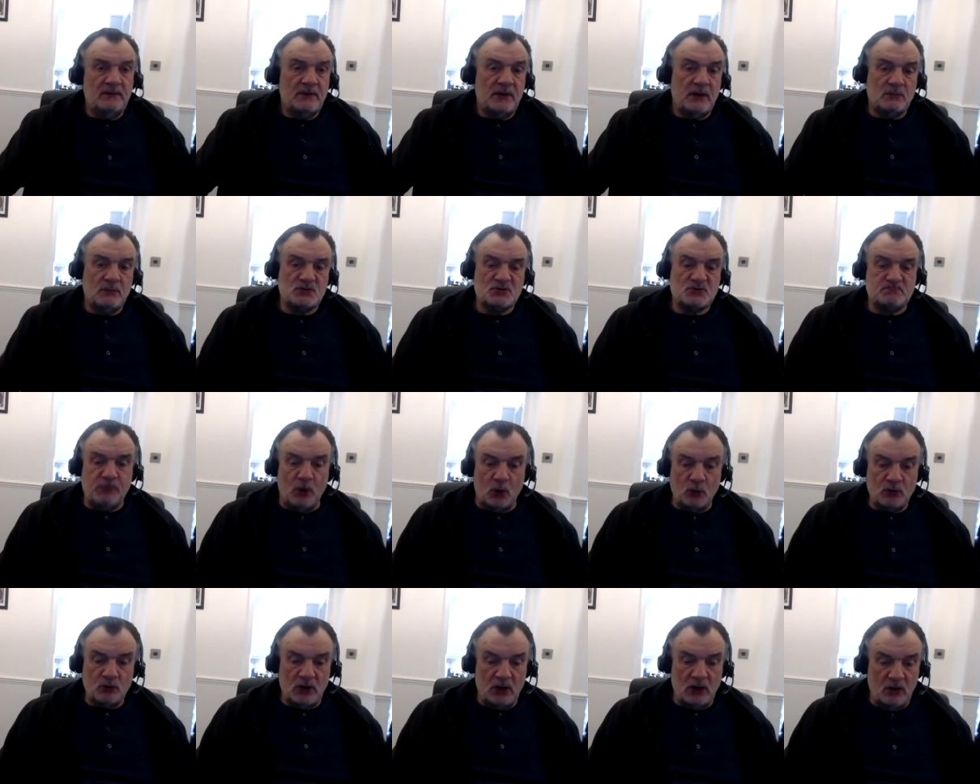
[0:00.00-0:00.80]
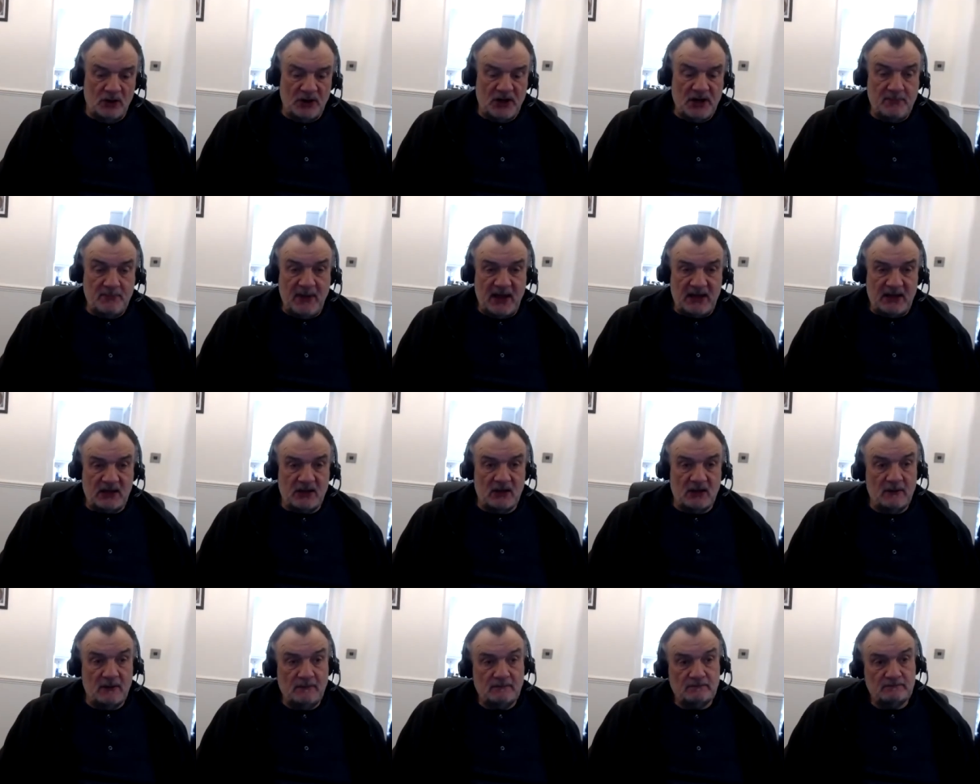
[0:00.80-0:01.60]
It was borderline
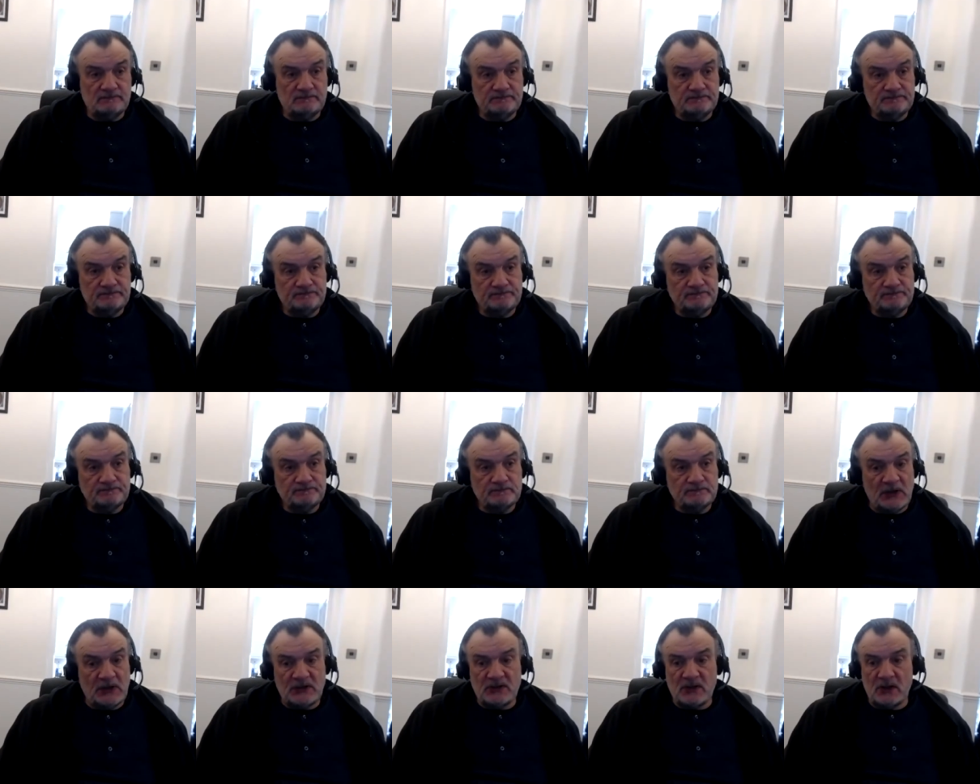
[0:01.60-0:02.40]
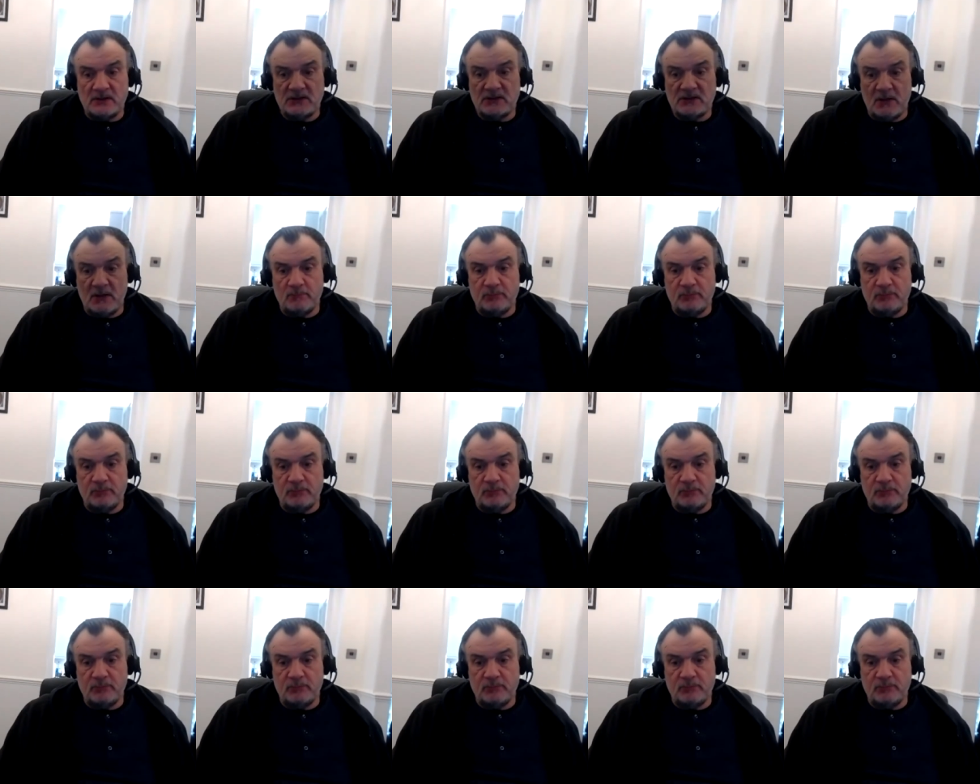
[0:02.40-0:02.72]
immaculate. He, he didn't